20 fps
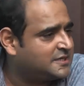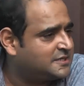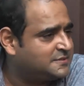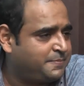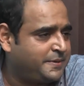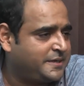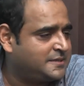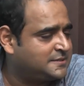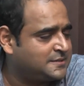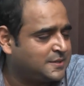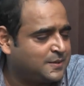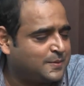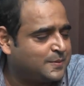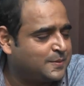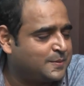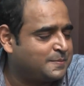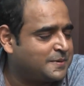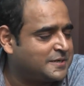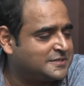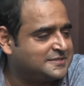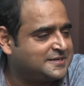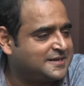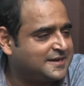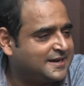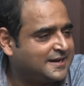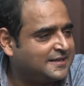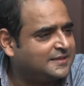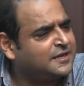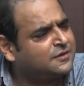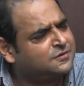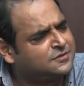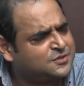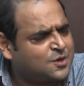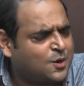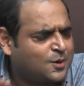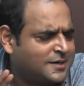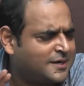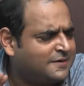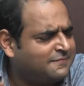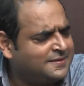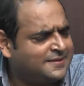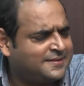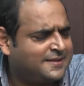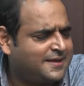is peace now. That was sorted even